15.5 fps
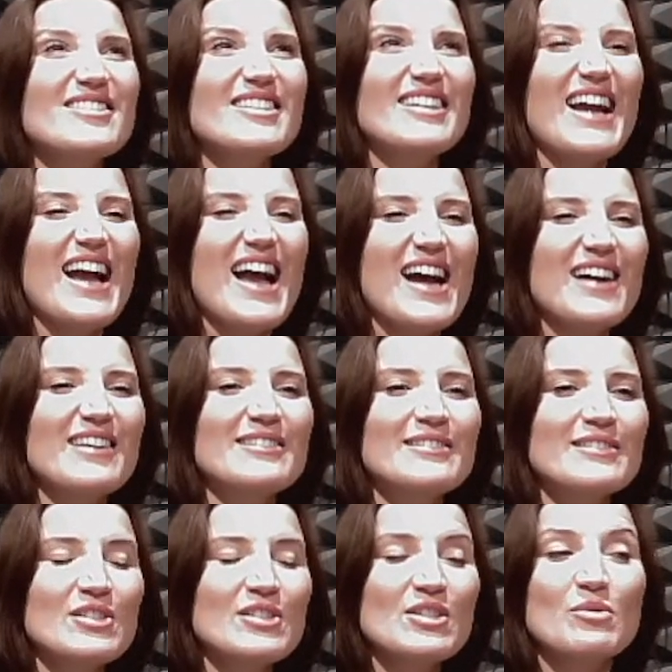it
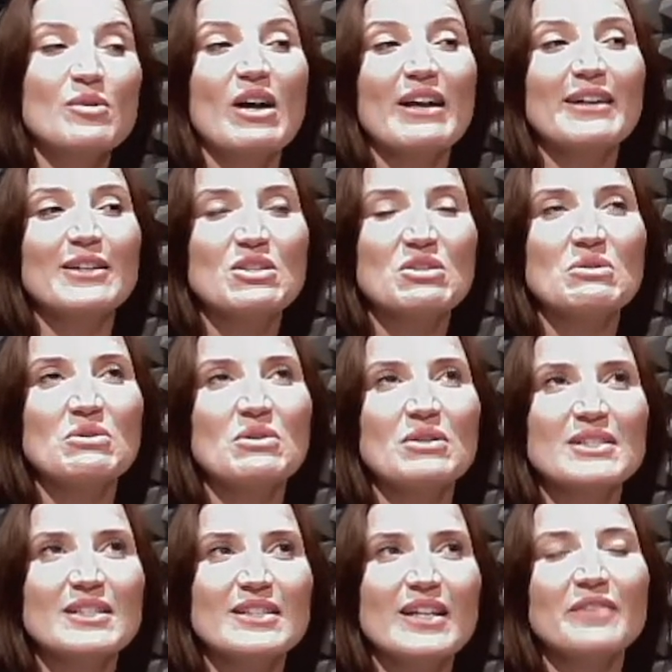has. Do you know what? I could talk
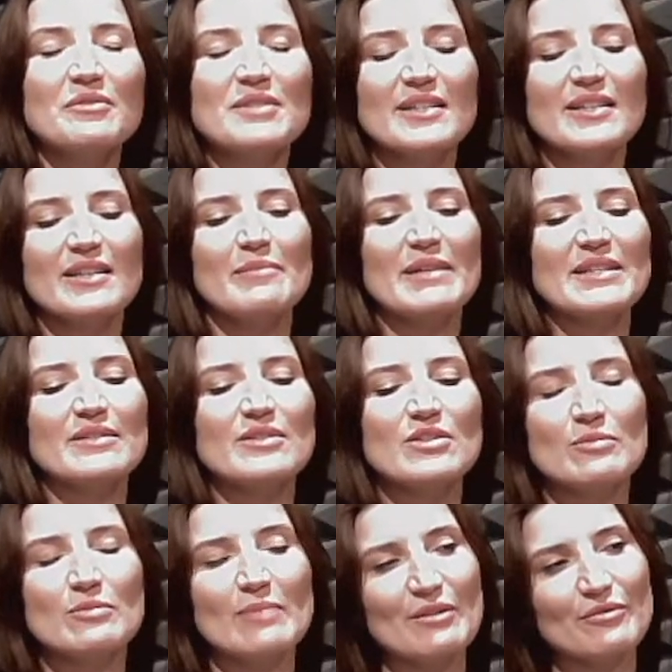to I was sending a message
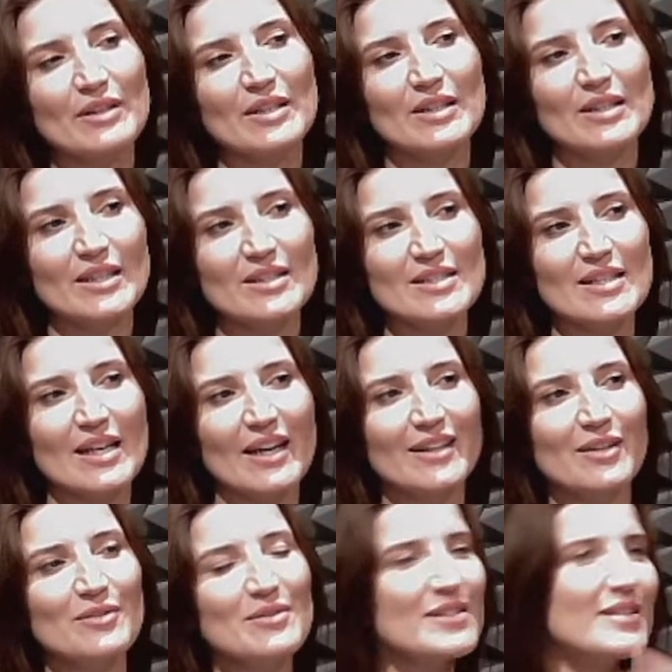to my friend the other day,
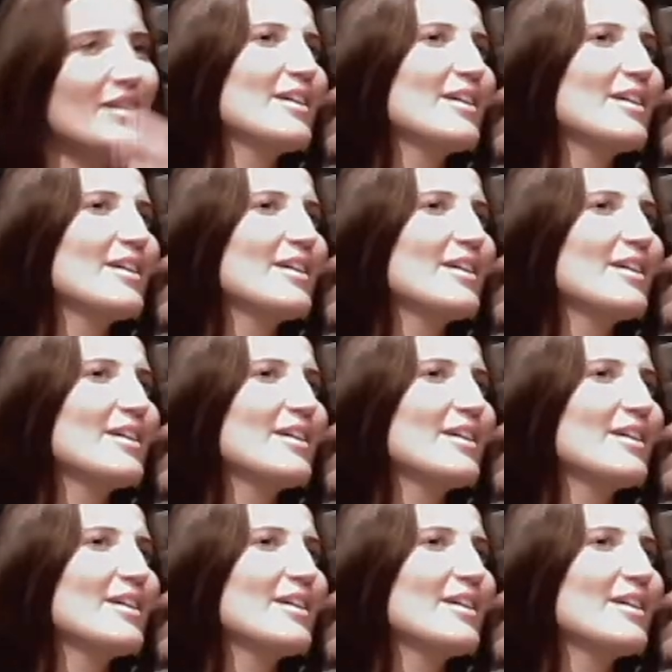and I was